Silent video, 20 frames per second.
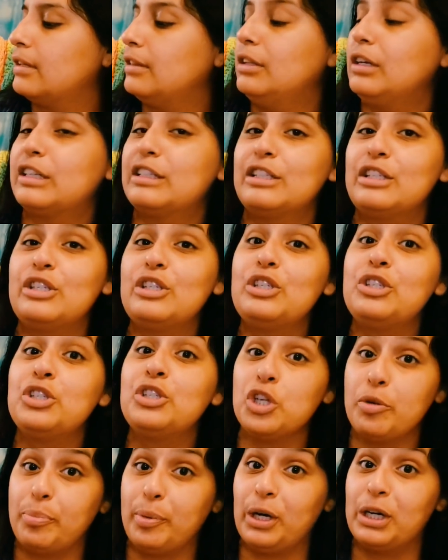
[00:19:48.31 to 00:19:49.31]
looks
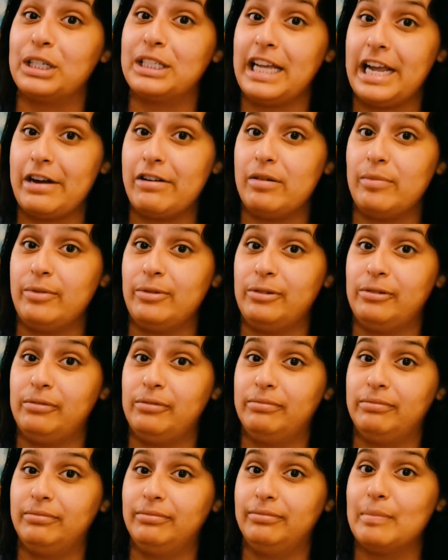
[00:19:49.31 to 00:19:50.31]
super
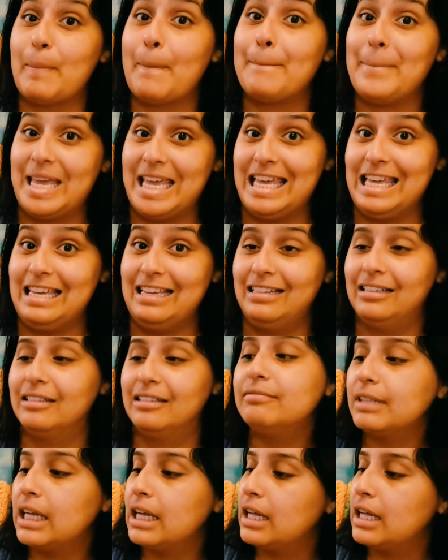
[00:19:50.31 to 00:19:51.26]
terrible, bad.